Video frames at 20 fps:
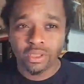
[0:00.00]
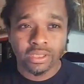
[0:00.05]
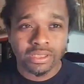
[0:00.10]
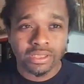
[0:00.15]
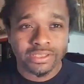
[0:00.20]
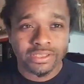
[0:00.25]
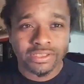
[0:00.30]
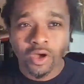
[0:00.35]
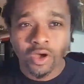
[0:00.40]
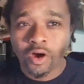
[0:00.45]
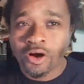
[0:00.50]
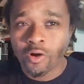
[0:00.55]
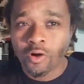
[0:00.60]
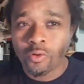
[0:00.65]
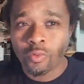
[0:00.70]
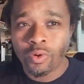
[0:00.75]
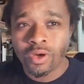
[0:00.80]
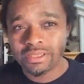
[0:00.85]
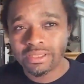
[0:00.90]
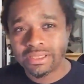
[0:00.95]
it's all
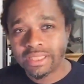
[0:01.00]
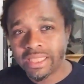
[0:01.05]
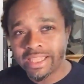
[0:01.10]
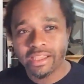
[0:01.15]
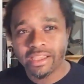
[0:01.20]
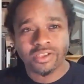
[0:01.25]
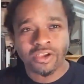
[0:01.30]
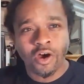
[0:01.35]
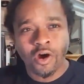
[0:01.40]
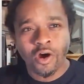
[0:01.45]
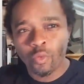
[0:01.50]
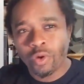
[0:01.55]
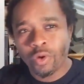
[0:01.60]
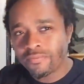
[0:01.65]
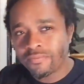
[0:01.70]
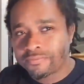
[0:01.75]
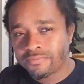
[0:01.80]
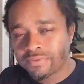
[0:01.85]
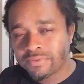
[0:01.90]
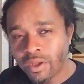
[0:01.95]
one thing. It's all one
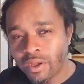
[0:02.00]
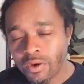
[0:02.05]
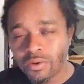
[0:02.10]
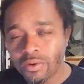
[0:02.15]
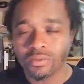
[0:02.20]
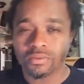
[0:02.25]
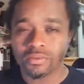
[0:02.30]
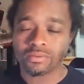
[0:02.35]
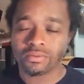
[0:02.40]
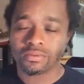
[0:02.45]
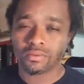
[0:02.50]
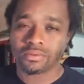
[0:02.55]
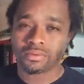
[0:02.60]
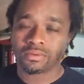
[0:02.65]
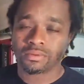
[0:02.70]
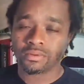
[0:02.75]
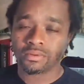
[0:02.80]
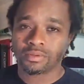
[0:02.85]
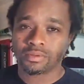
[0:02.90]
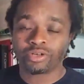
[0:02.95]
flow.
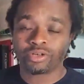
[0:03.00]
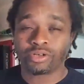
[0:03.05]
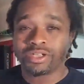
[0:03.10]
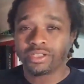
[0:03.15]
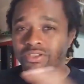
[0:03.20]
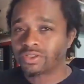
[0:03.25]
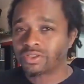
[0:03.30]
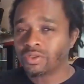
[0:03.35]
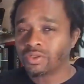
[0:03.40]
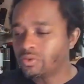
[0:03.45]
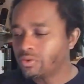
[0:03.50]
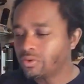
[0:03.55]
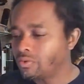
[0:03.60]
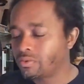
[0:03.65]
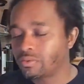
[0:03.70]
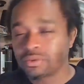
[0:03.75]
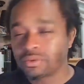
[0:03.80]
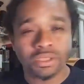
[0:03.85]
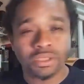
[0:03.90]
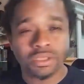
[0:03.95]
Pretty
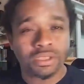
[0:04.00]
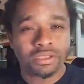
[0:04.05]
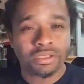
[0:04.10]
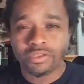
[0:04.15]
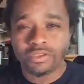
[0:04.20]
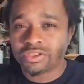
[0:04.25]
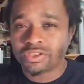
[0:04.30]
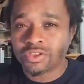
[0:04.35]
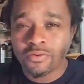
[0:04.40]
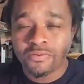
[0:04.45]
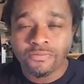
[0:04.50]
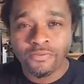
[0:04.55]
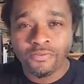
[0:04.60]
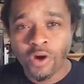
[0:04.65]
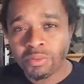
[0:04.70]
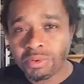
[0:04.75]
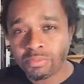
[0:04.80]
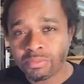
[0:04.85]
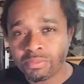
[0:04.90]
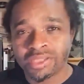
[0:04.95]
soon, there's no
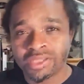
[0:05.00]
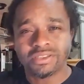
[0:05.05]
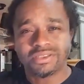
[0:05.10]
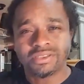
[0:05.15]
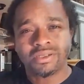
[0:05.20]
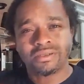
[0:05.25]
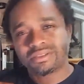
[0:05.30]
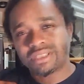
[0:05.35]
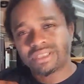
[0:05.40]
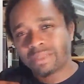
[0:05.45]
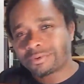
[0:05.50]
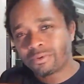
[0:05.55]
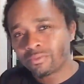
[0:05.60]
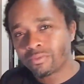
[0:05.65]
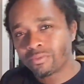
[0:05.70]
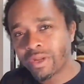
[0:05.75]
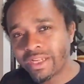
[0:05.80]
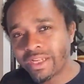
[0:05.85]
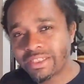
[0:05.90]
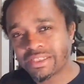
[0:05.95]
firmament. There's no
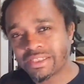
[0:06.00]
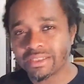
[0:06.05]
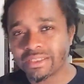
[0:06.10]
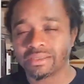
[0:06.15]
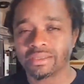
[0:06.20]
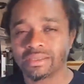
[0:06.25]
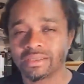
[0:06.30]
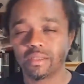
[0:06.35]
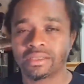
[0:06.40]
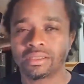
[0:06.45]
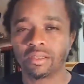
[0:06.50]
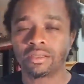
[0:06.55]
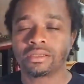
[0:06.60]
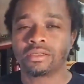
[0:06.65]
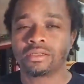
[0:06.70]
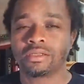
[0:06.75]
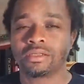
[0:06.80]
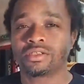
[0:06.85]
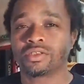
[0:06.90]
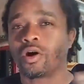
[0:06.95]
separation.
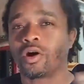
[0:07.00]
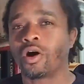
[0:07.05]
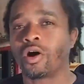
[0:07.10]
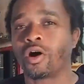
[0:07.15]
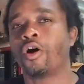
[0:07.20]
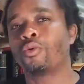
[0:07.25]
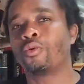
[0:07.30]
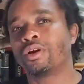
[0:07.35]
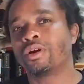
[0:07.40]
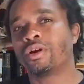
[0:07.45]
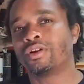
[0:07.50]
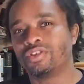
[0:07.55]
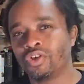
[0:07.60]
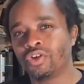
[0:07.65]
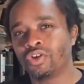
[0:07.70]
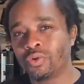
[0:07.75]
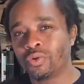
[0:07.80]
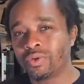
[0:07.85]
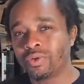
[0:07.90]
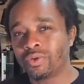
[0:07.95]
So all we're
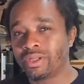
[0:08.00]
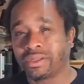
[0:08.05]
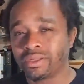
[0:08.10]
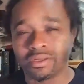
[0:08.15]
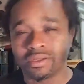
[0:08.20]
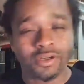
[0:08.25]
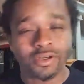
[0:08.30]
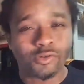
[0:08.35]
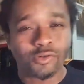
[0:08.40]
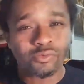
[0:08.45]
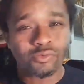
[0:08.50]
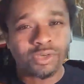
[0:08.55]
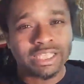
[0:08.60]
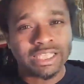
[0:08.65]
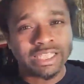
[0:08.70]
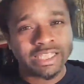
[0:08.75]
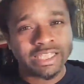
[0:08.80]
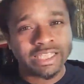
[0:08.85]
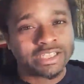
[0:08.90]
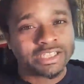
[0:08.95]
doing,
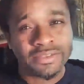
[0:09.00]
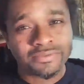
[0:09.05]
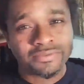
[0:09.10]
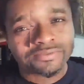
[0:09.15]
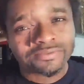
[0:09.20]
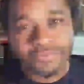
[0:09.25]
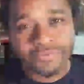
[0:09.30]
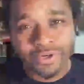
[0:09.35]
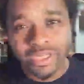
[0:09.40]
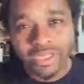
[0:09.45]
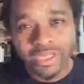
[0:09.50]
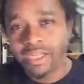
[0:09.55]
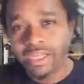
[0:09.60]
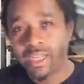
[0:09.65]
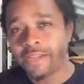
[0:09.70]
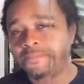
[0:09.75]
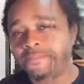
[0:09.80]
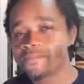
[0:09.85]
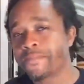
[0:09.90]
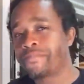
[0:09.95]

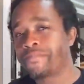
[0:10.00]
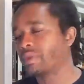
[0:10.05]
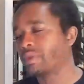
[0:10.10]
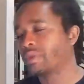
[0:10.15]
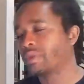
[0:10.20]
religion-free,